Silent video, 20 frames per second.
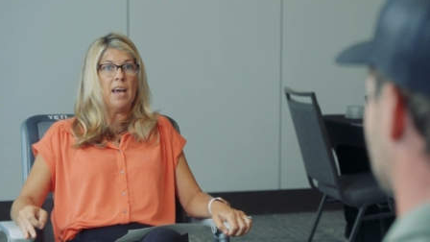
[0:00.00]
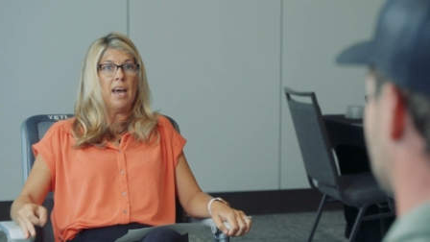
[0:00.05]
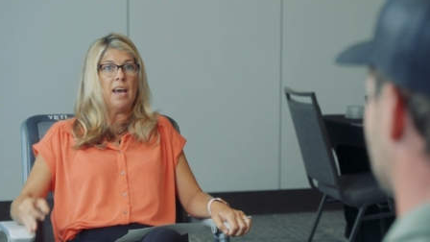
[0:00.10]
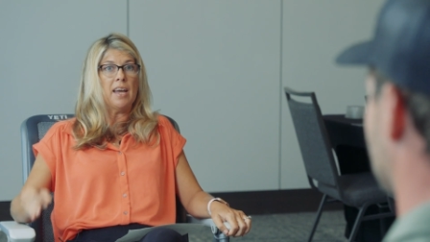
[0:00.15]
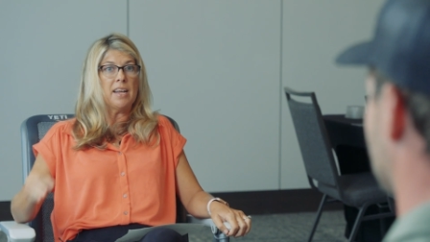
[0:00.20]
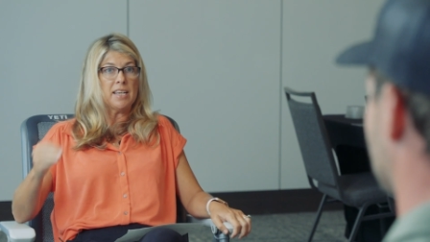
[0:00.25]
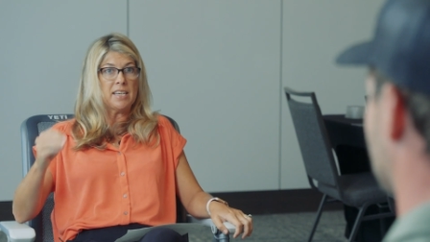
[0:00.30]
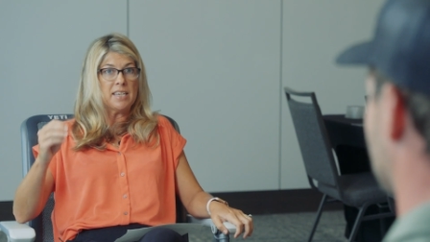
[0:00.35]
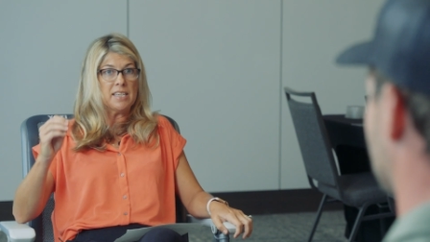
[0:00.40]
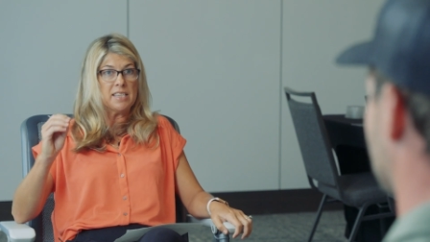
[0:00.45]

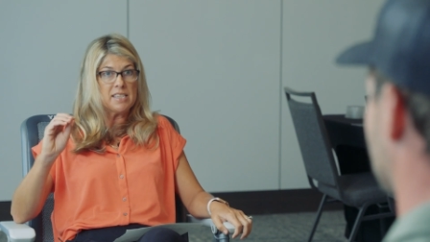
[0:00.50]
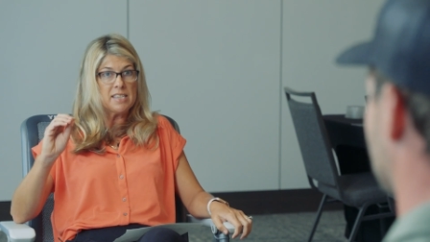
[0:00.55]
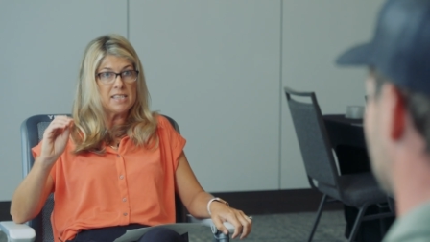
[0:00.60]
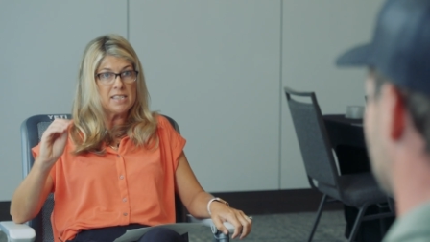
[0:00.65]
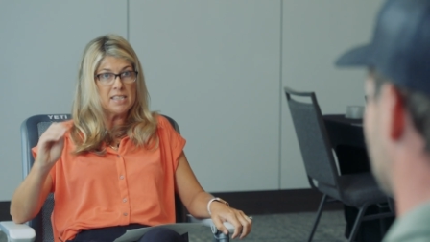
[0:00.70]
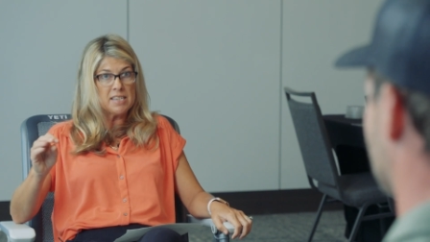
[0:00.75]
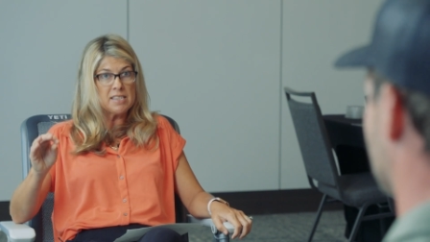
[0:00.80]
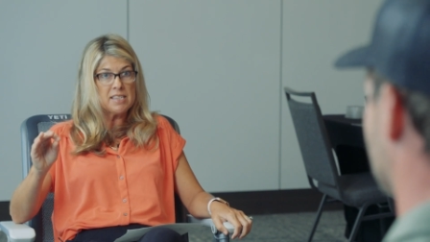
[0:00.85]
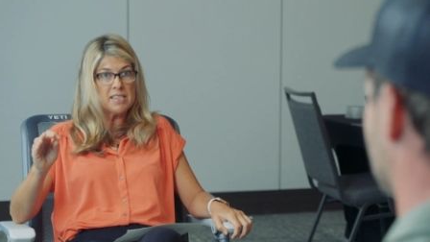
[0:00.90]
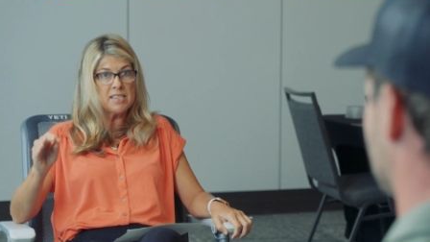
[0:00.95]
at a
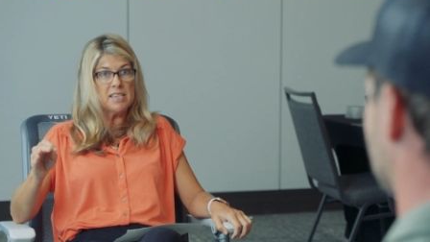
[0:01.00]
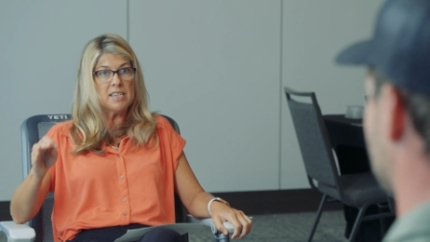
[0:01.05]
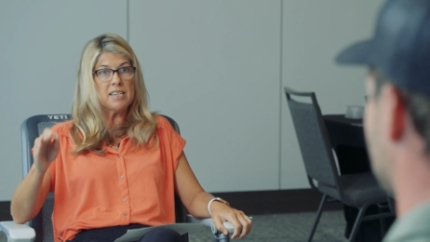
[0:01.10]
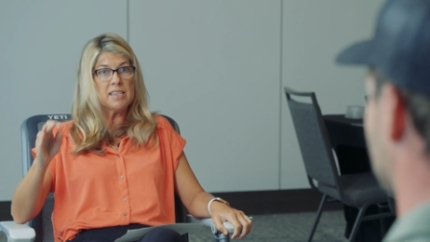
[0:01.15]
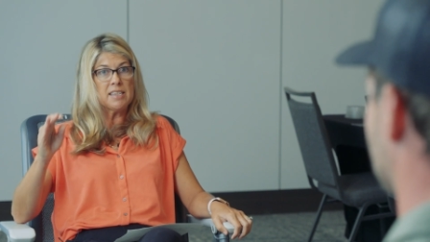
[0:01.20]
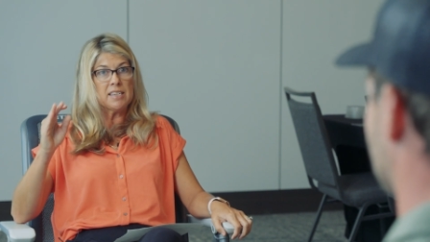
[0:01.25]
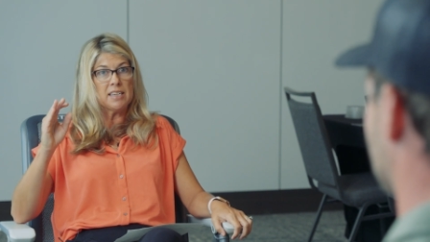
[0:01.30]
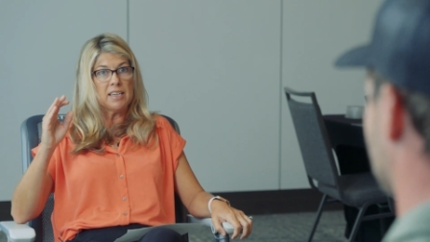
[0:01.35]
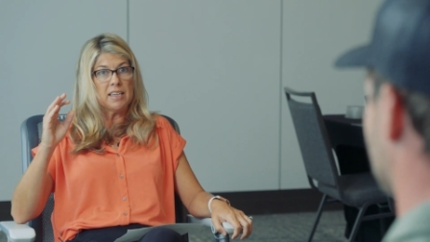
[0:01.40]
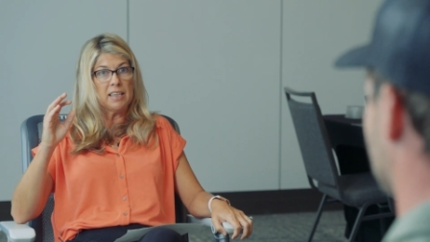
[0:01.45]

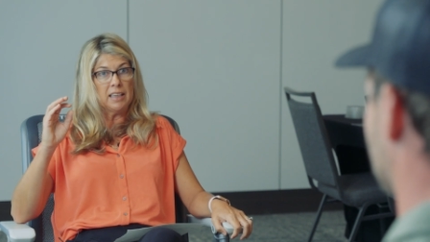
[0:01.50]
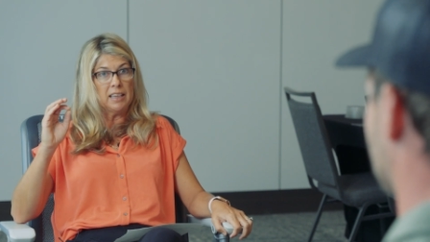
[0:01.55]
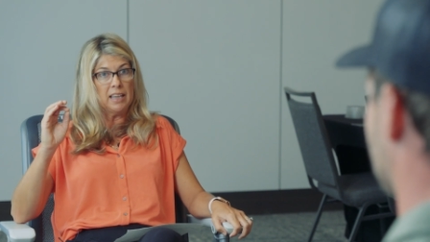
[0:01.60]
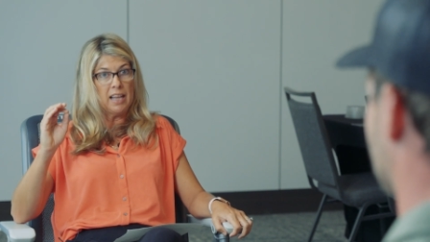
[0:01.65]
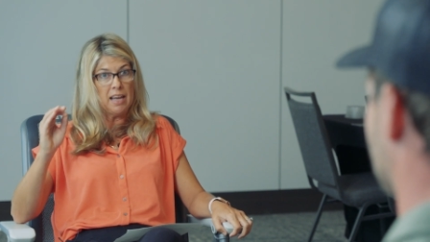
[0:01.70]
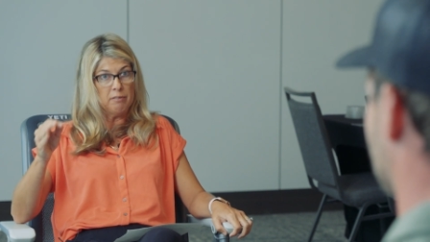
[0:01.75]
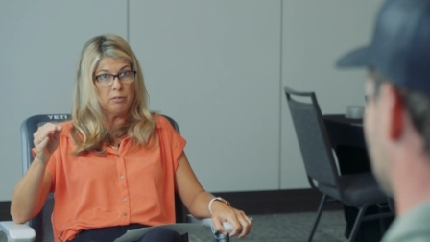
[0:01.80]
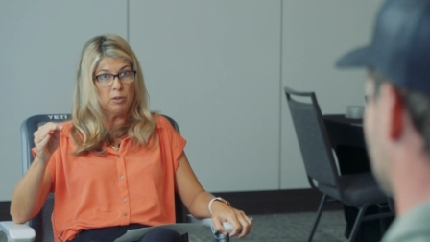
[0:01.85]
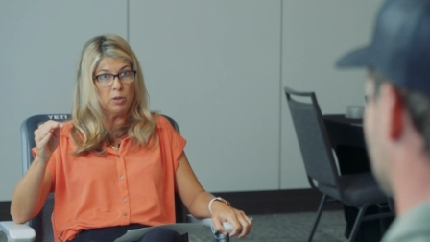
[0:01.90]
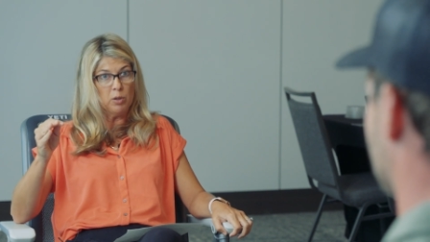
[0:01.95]
consistent
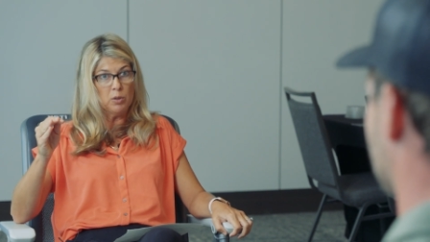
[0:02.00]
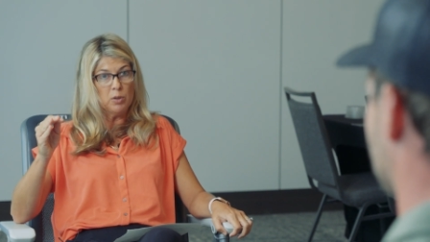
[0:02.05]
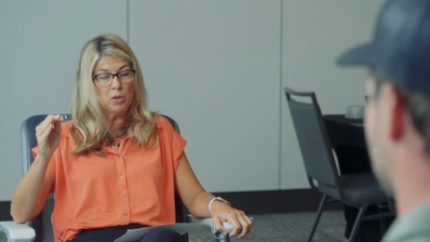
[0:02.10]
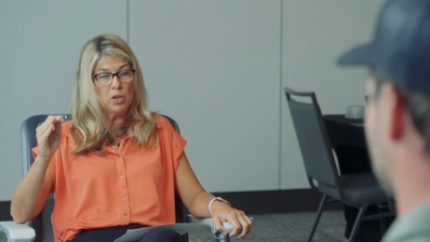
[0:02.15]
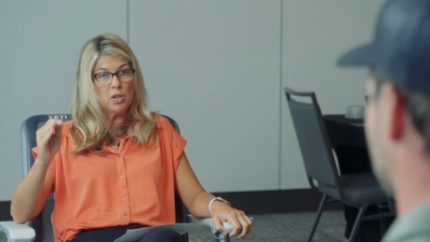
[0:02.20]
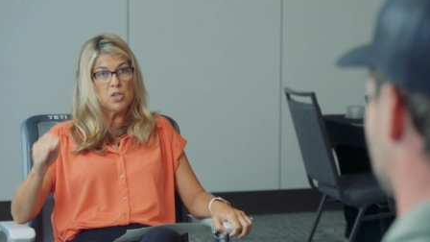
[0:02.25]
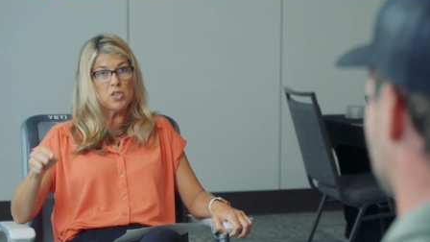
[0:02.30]
level